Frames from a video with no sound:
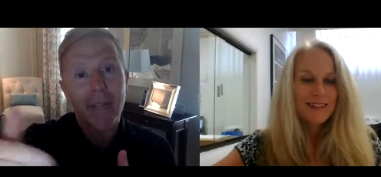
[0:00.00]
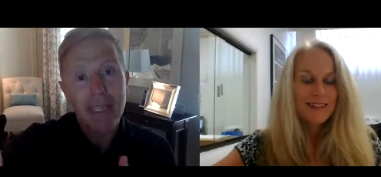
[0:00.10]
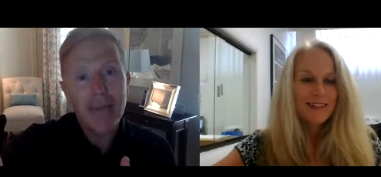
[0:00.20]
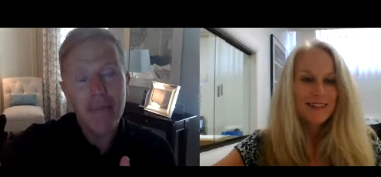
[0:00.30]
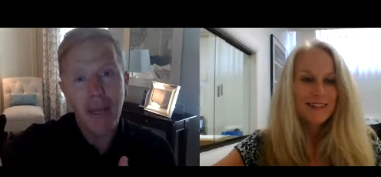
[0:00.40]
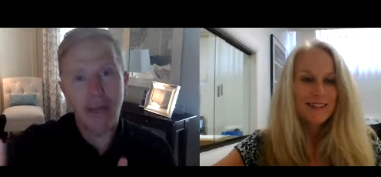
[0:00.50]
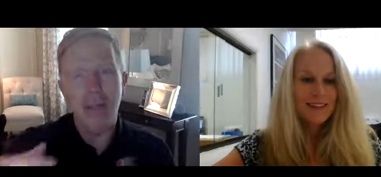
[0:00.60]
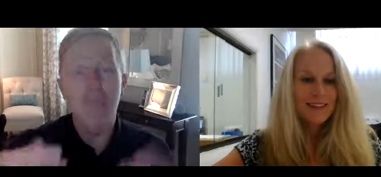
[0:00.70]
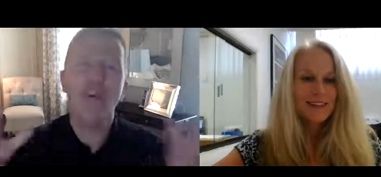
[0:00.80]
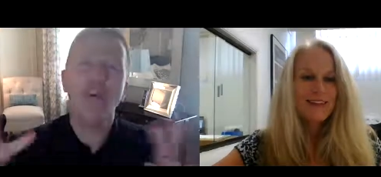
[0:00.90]
Speaker 1: email? I mean, you
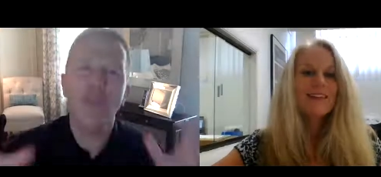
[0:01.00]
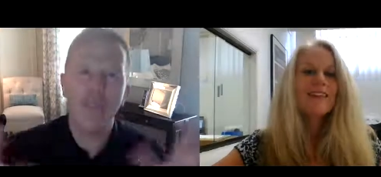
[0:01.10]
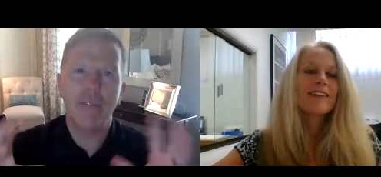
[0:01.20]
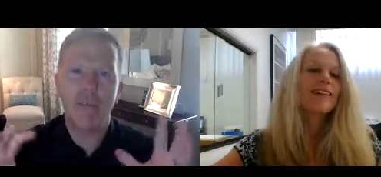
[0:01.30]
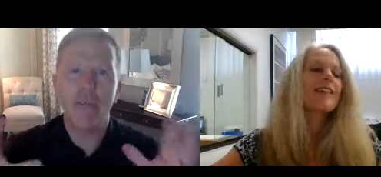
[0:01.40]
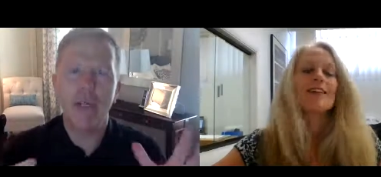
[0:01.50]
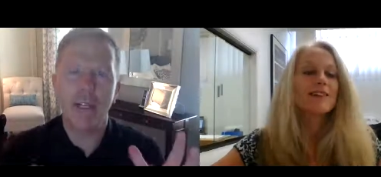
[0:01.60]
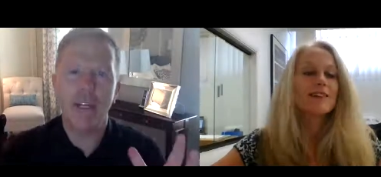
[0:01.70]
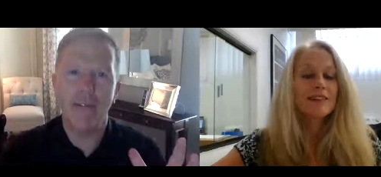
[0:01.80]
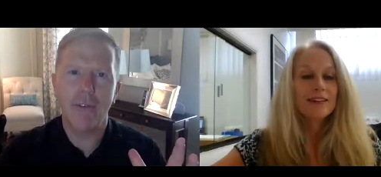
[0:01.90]
can do this really
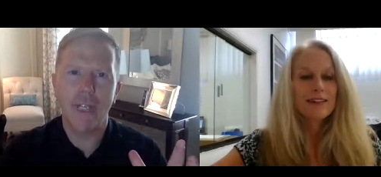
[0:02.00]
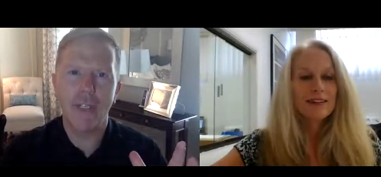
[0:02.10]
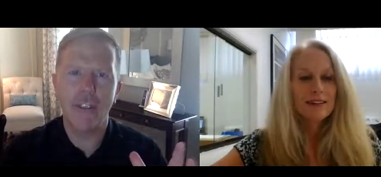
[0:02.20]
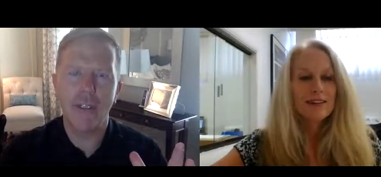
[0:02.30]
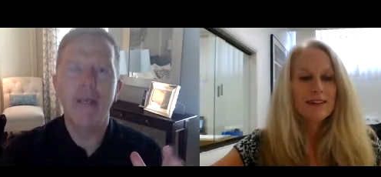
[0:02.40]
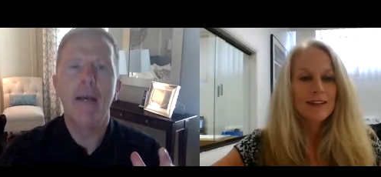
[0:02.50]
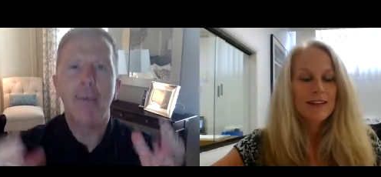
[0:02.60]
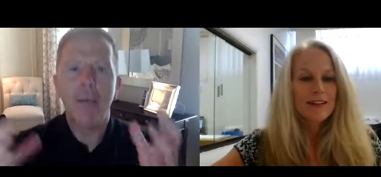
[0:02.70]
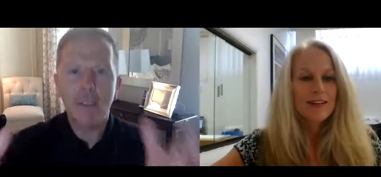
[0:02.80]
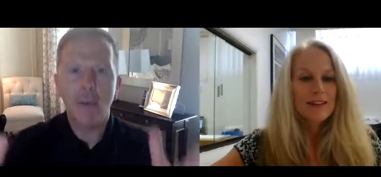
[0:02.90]
conversationally, but it's
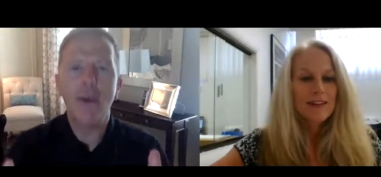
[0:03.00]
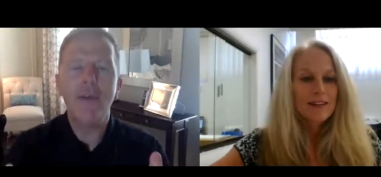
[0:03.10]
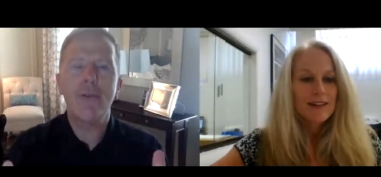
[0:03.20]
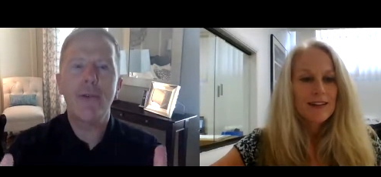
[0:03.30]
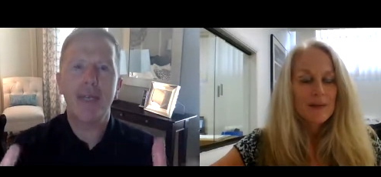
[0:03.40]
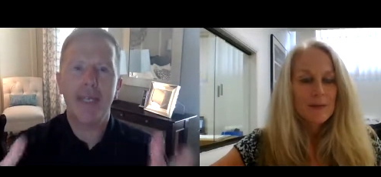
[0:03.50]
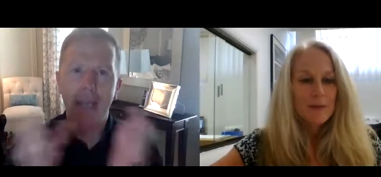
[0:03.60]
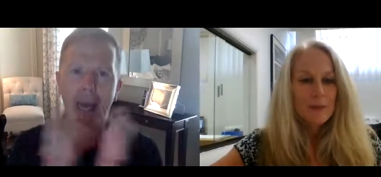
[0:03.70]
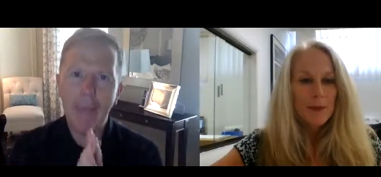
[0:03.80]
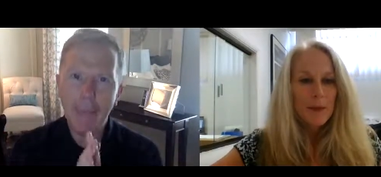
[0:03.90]
a way for you to
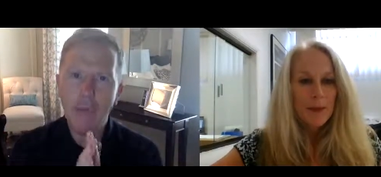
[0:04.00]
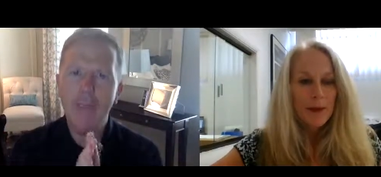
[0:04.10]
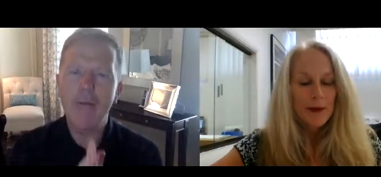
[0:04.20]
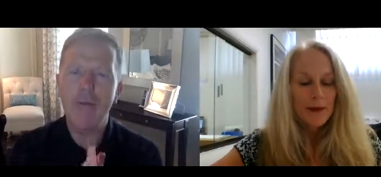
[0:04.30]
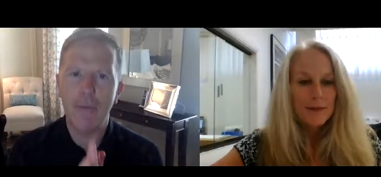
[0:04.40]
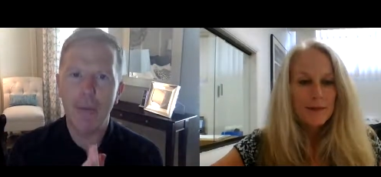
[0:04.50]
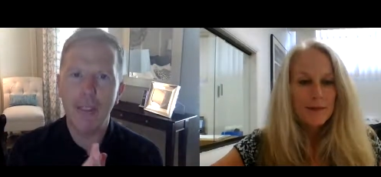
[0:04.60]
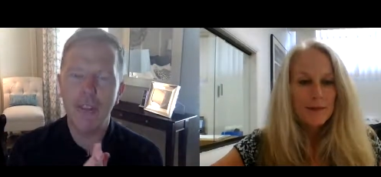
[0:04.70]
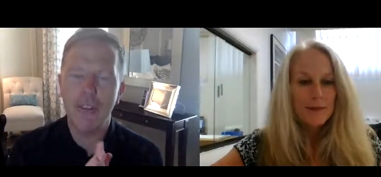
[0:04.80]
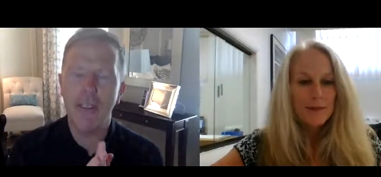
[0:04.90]
capture
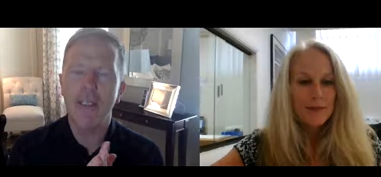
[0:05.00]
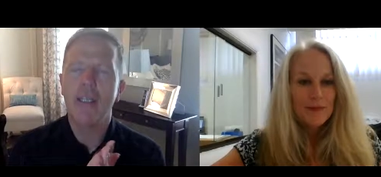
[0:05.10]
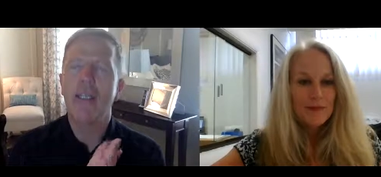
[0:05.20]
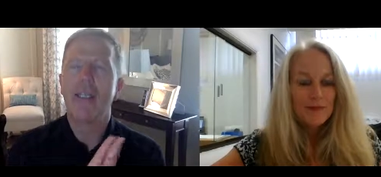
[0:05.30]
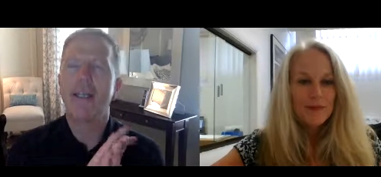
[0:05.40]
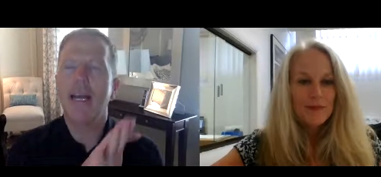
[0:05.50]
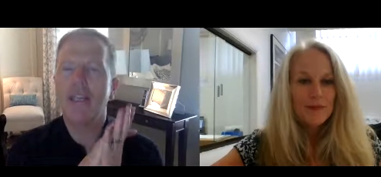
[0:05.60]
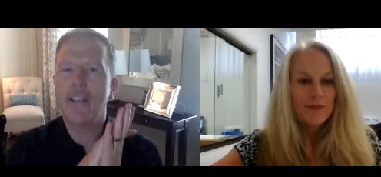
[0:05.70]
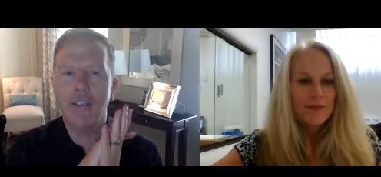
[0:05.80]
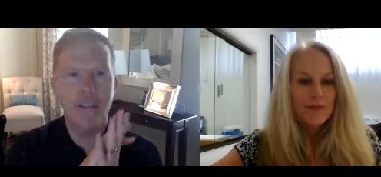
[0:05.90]
information like
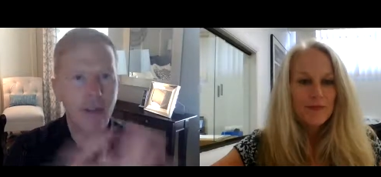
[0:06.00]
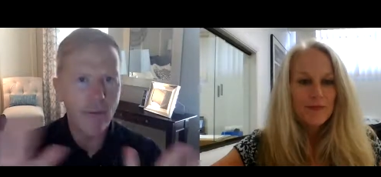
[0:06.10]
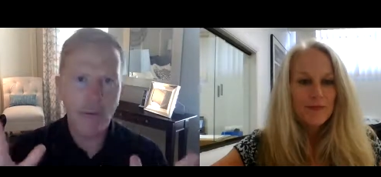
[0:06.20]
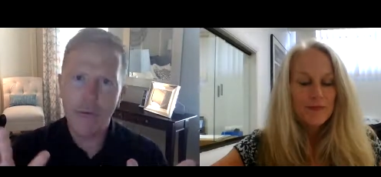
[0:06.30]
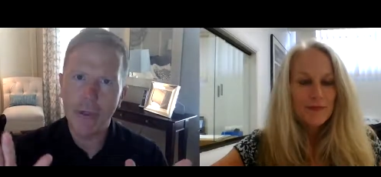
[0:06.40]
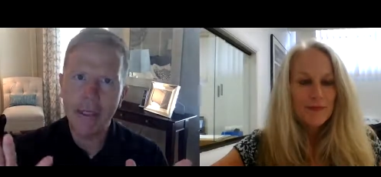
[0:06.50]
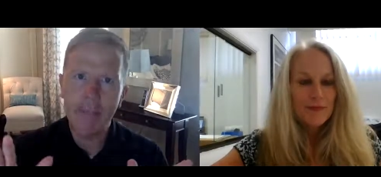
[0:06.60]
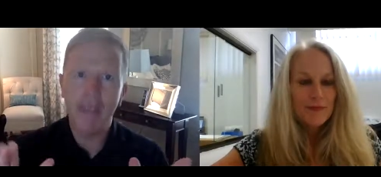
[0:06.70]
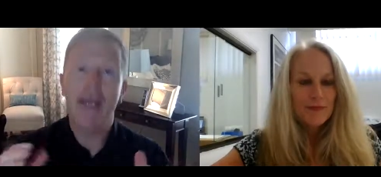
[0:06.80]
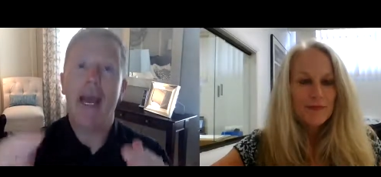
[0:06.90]
you never dreamed
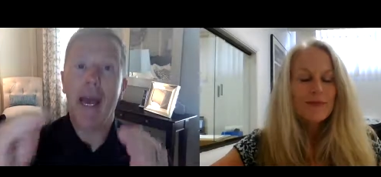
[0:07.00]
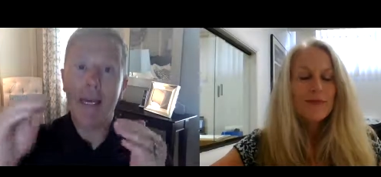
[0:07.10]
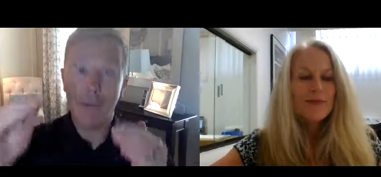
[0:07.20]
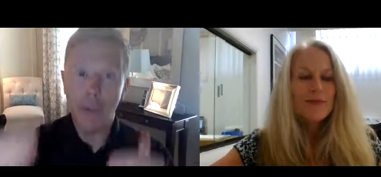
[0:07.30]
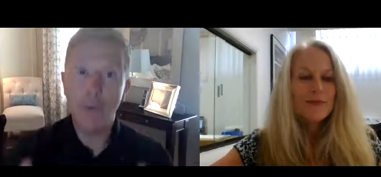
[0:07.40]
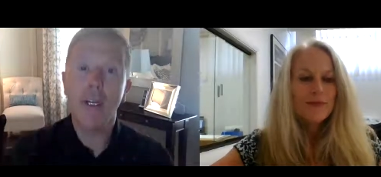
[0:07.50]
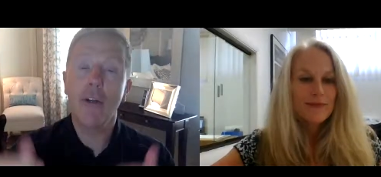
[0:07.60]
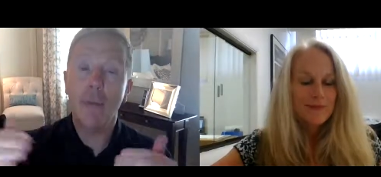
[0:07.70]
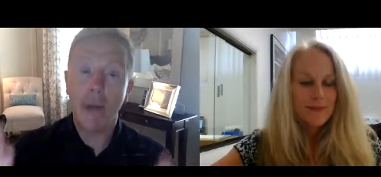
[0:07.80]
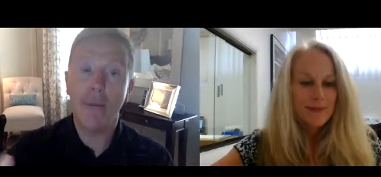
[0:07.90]
and do it in a way
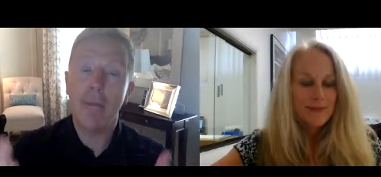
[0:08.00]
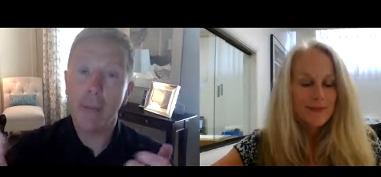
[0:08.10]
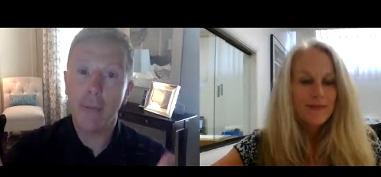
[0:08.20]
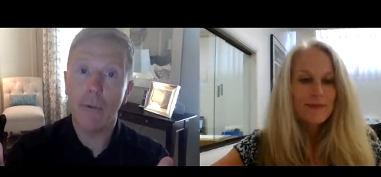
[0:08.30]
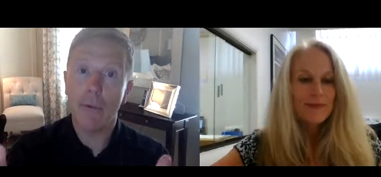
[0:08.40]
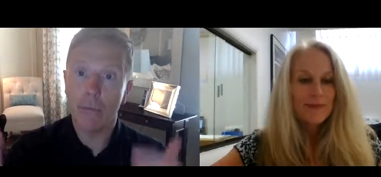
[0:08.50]
that people